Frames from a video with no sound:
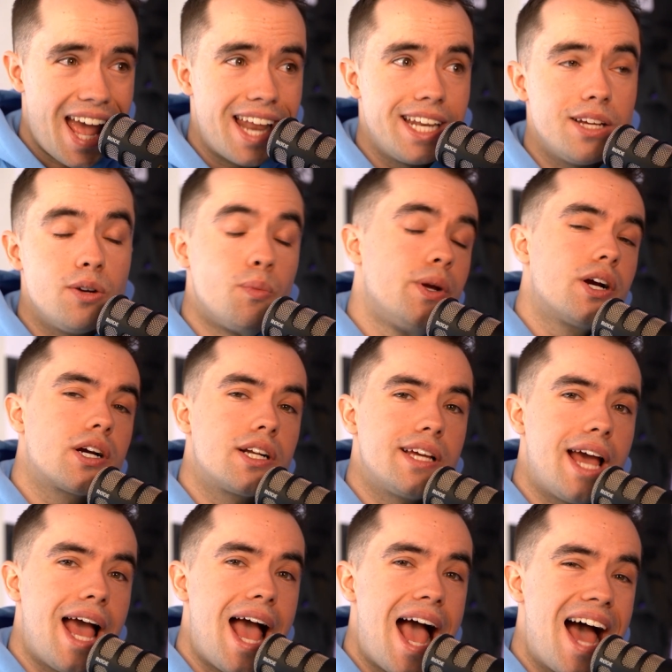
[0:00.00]
and we are going to
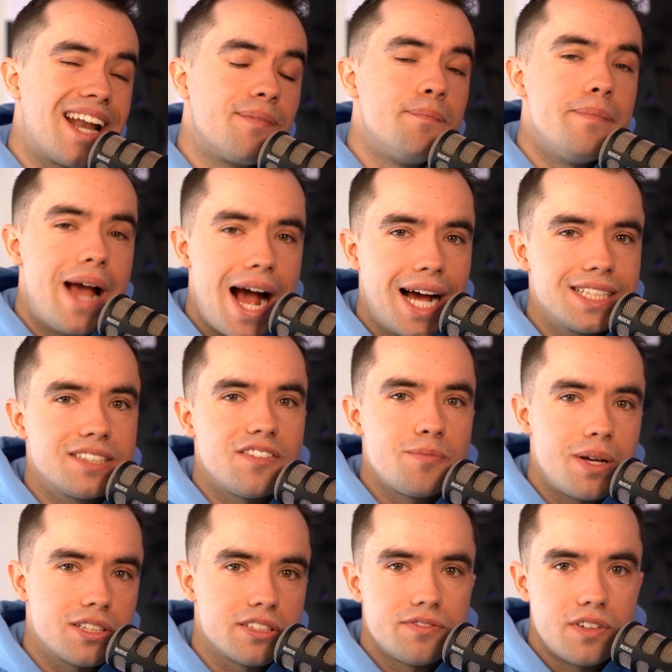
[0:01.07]
add massive
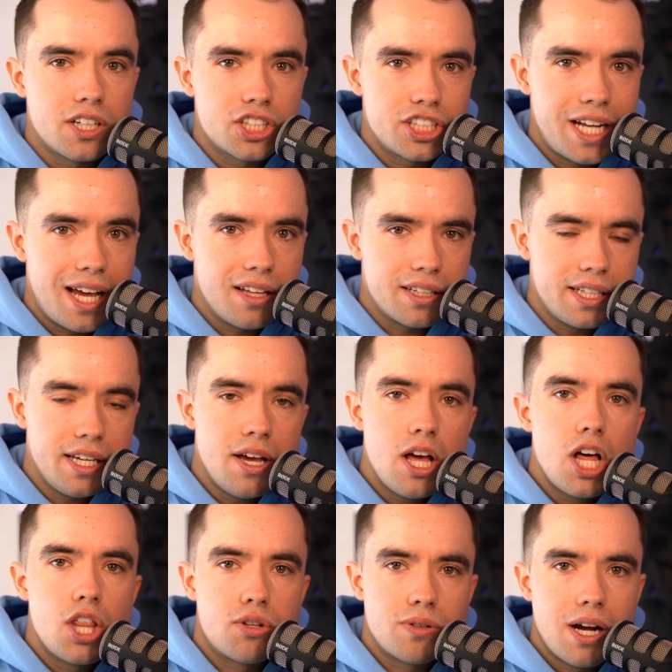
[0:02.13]
amounts of functionality
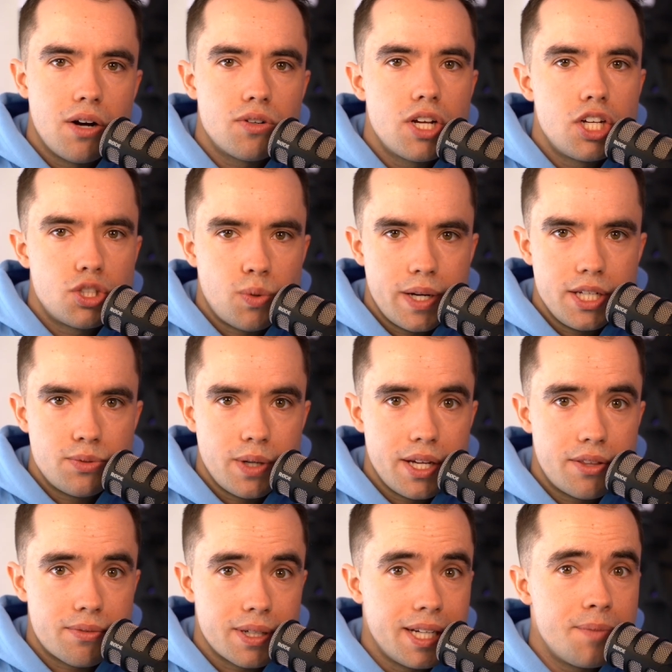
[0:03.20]
throughout
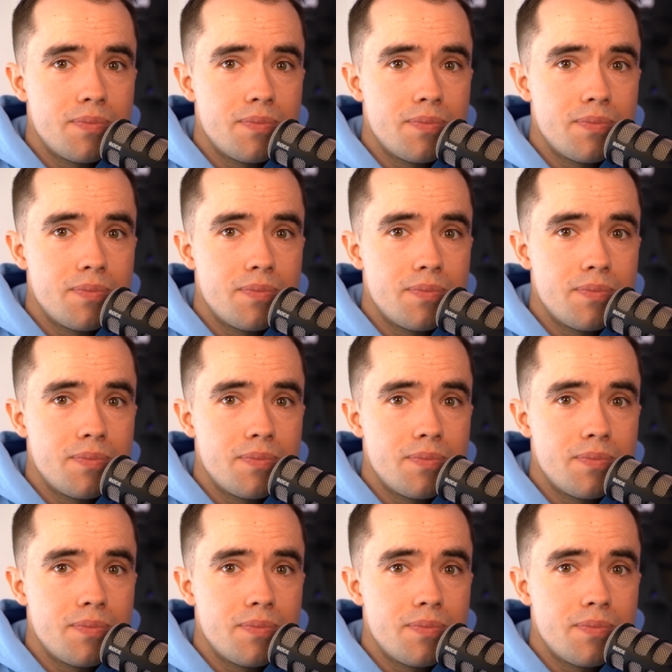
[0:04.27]
2023.